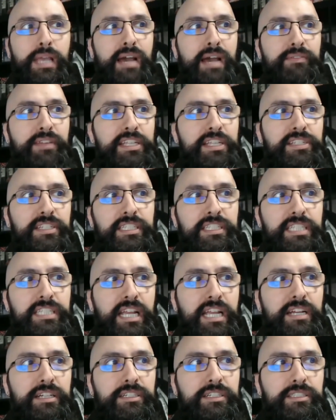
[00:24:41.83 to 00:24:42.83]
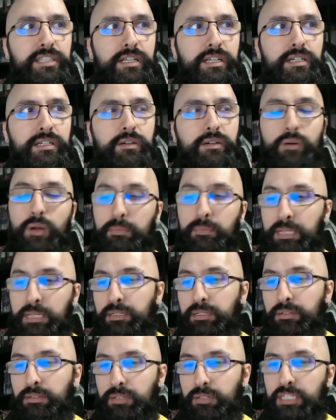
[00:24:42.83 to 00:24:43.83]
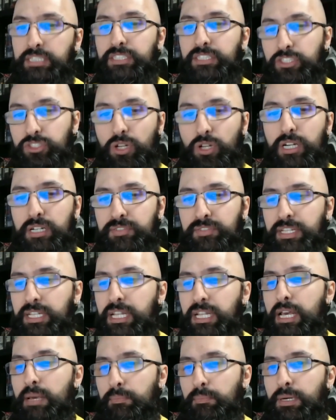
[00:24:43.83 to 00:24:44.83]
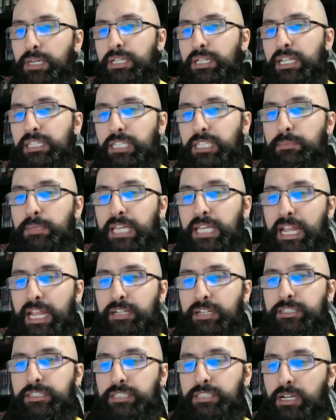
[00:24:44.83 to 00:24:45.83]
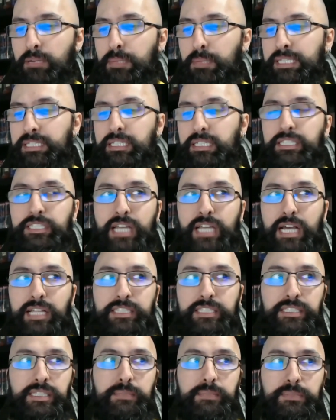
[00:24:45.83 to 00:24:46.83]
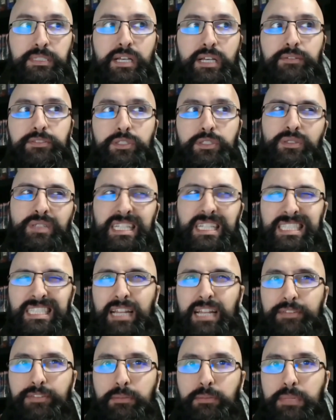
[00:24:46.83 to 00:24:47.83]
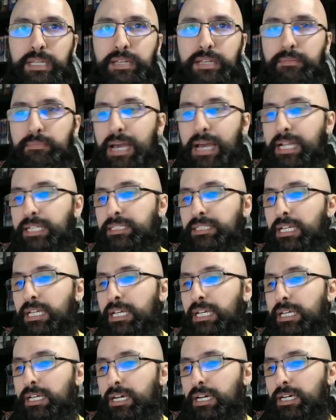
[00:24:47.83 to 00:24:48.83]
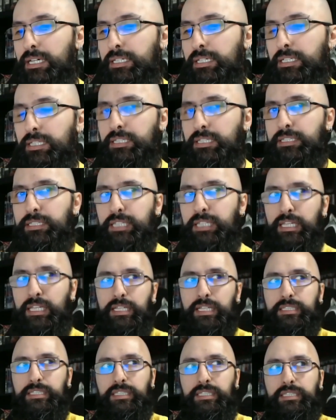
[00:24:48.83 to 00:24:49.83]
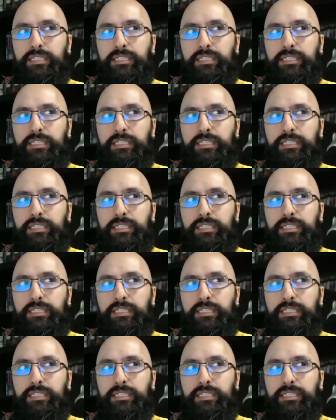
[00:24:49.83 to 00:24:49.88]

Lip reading: We have each of these characters it's the start of it, but it's going to be characters that are basically challenging themselves. So that's kind of your Minion Madness thing. It's